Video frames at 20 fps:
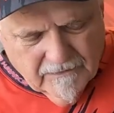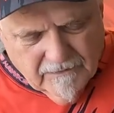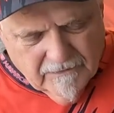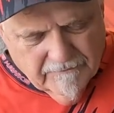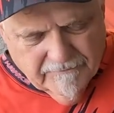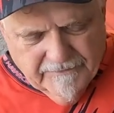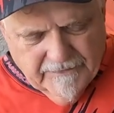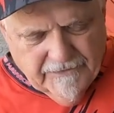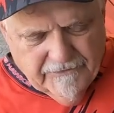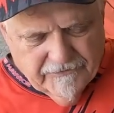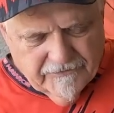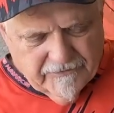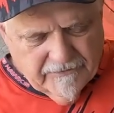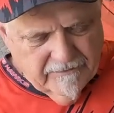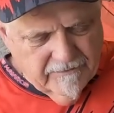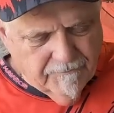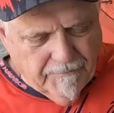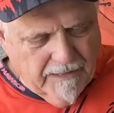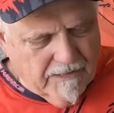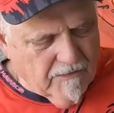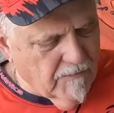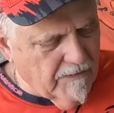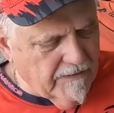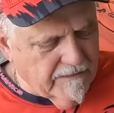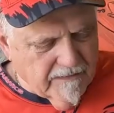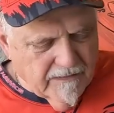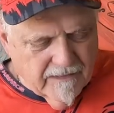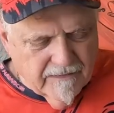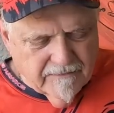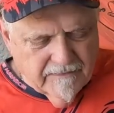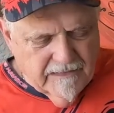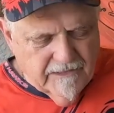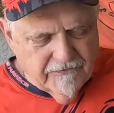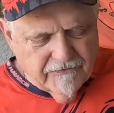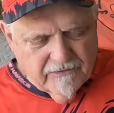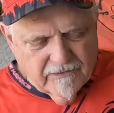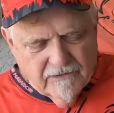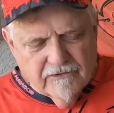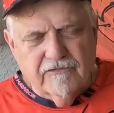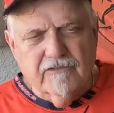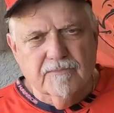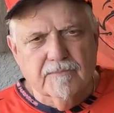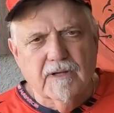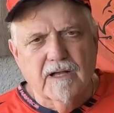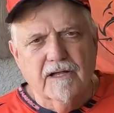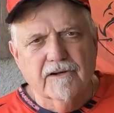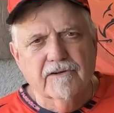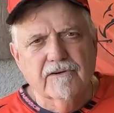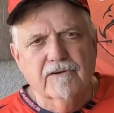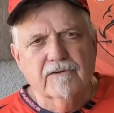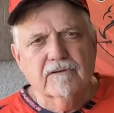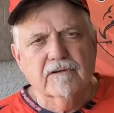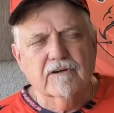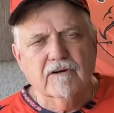these, by the way, these Shimano